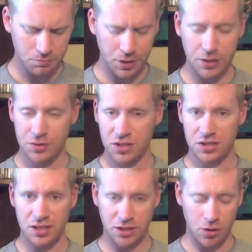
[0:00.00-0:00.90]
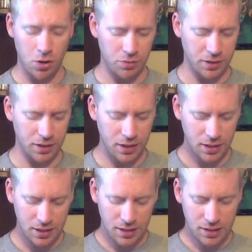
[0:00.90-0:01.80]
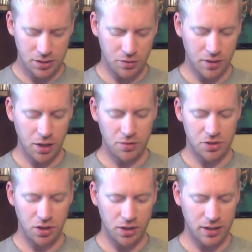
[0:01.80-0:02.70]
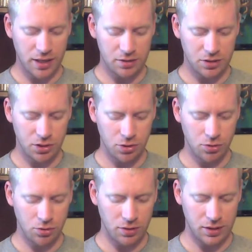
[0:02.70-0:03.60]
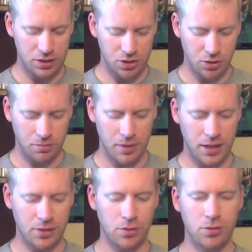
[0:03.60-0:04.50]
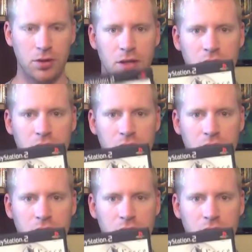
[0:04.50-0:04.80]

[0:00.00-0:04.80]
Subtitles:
But it was just disc-only. So there was Dark Cloud 2 insert and manual,